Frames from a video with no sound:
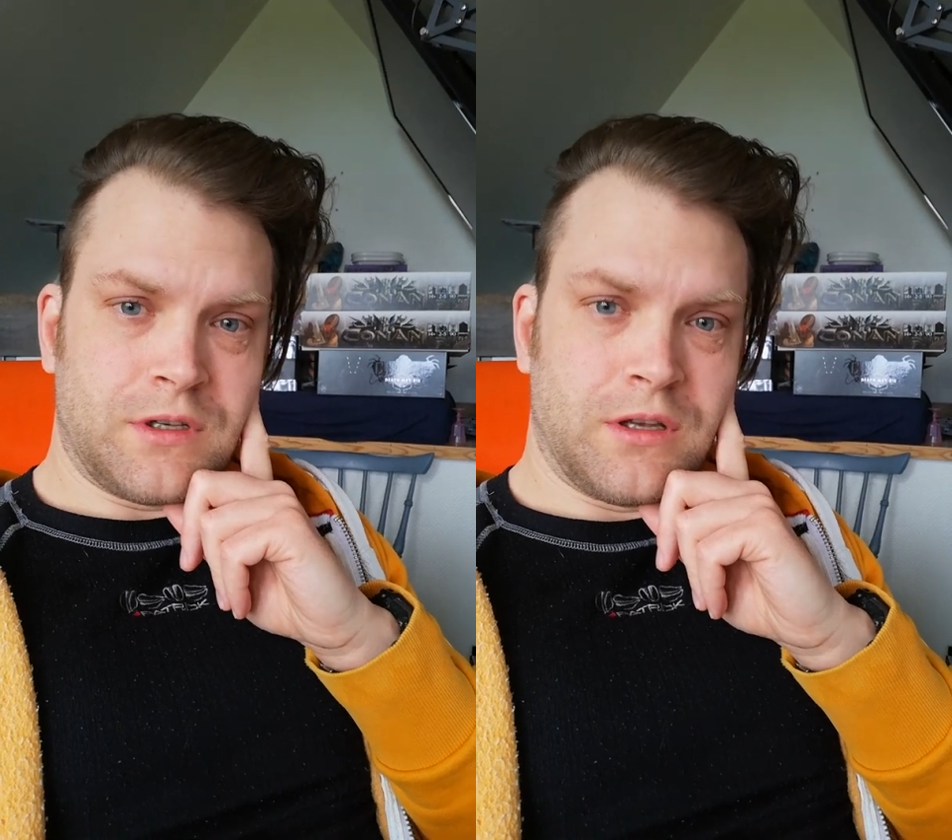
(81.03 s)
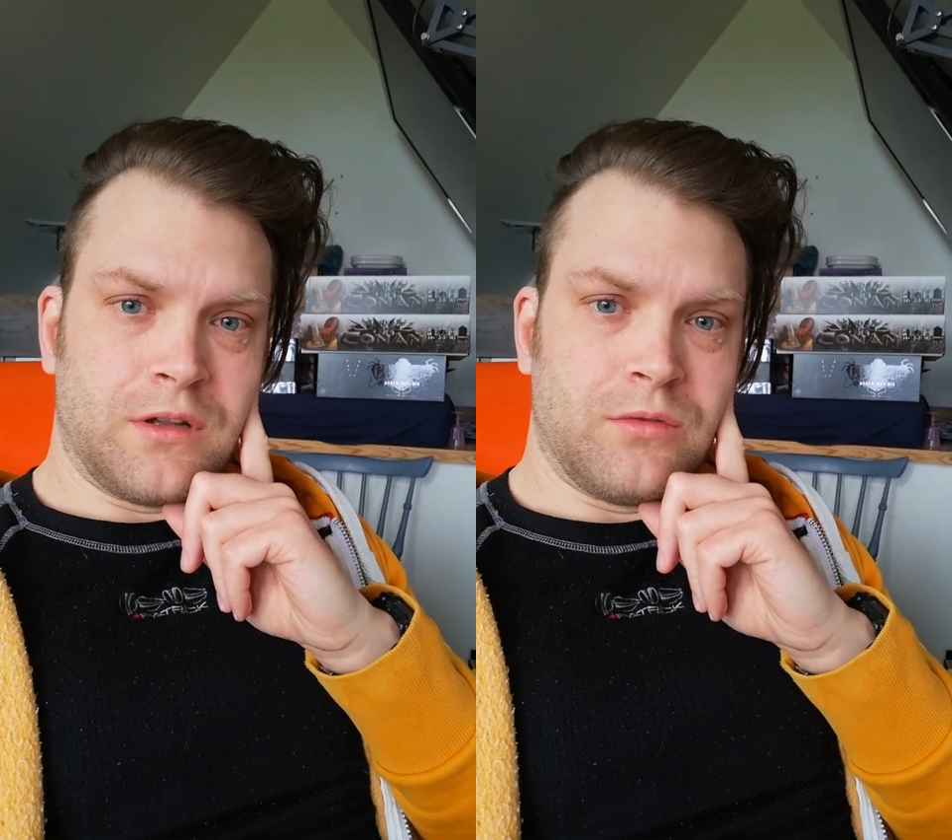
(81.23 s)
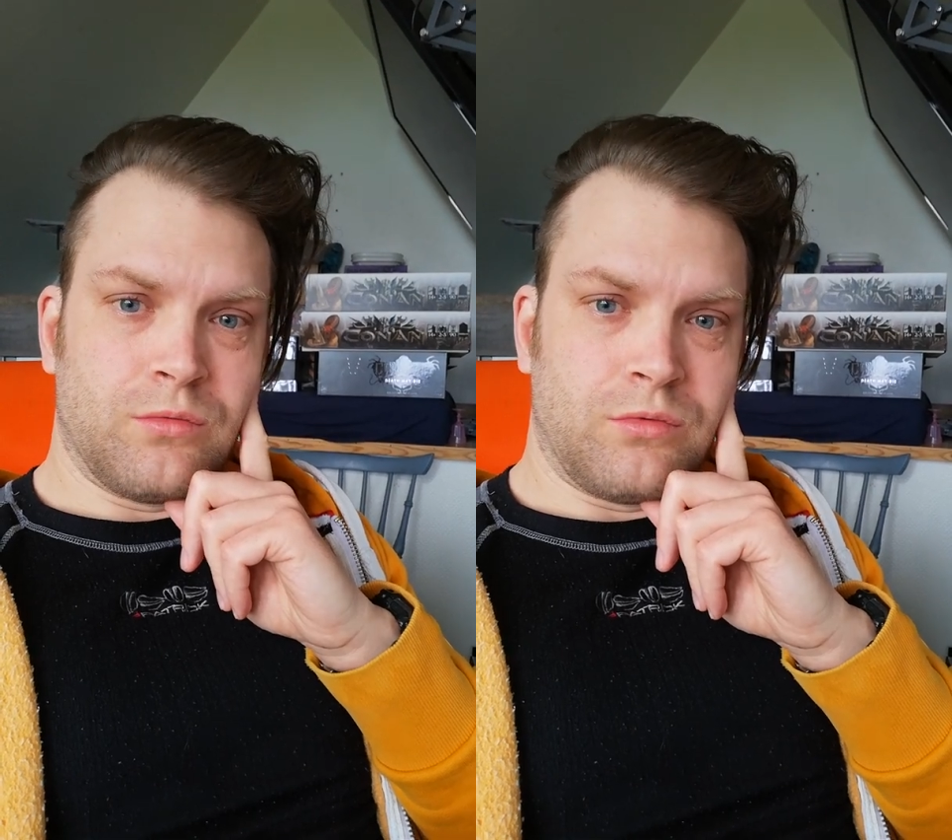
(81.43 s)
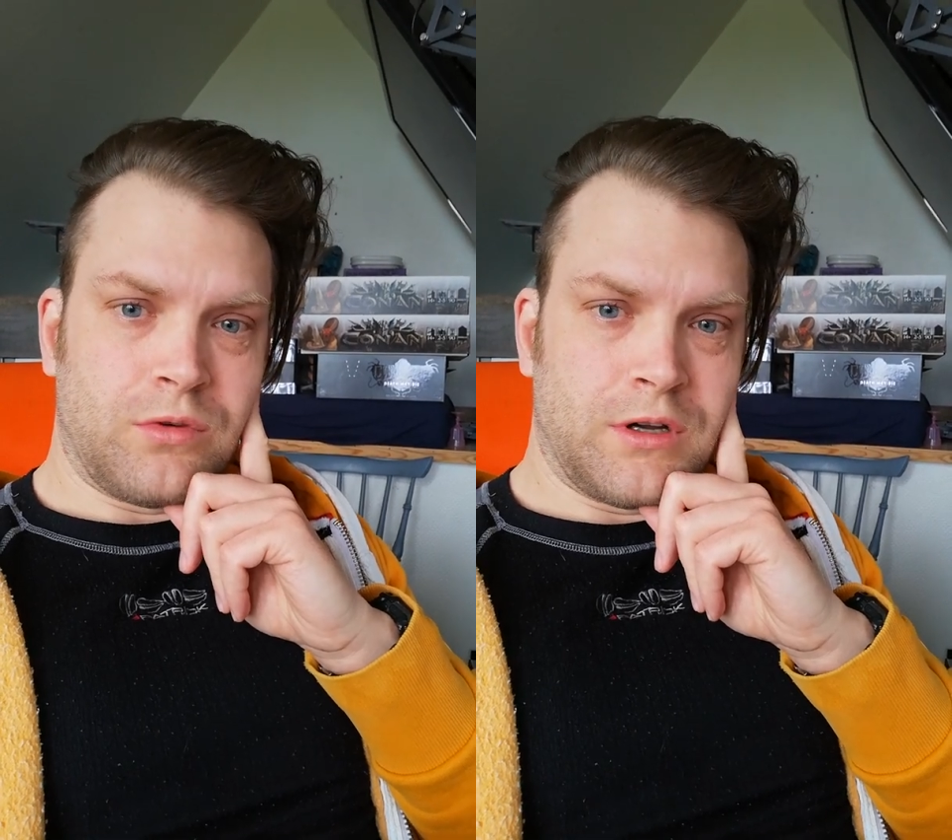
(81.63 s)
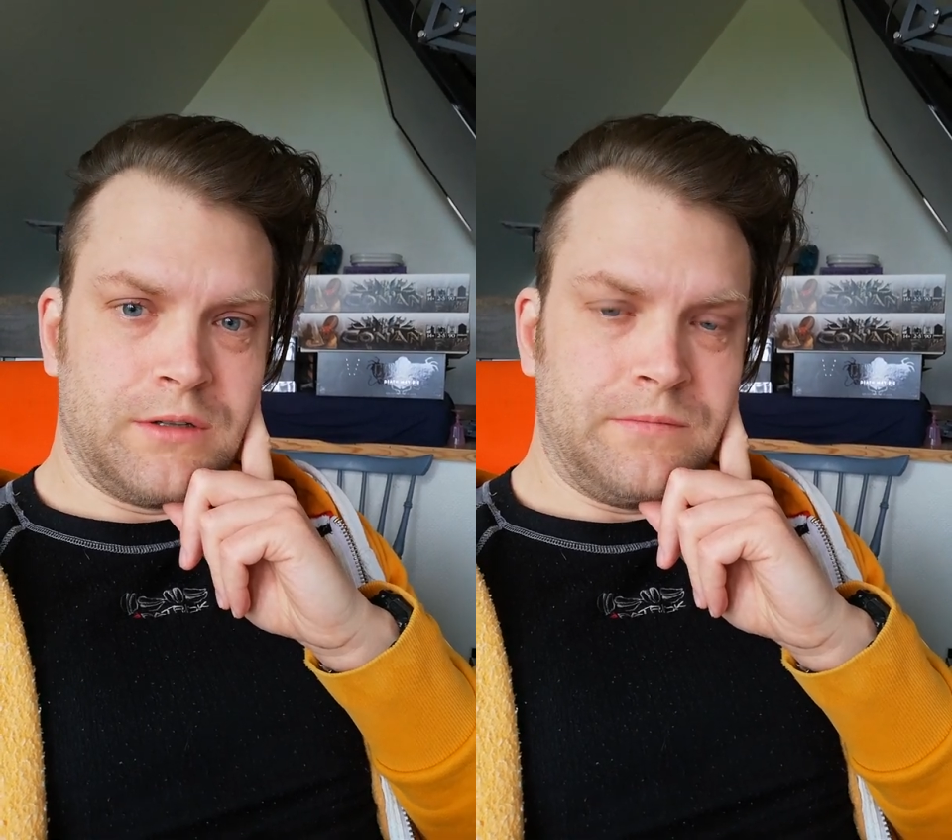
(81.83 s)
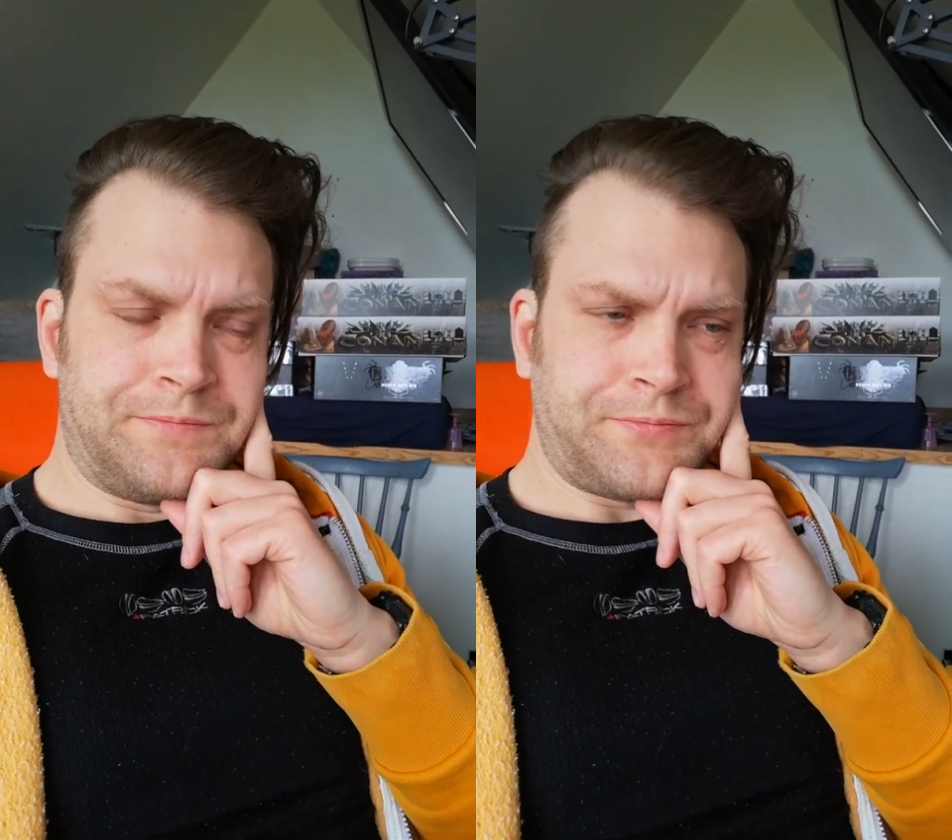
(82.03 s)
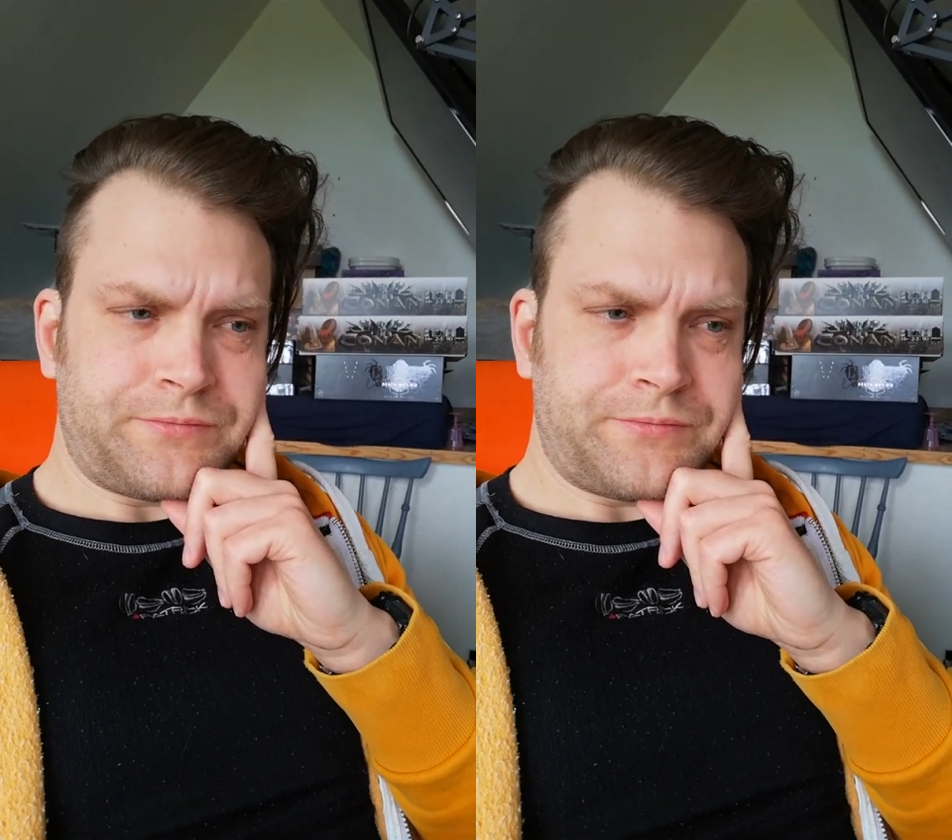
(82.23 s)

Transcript: in one.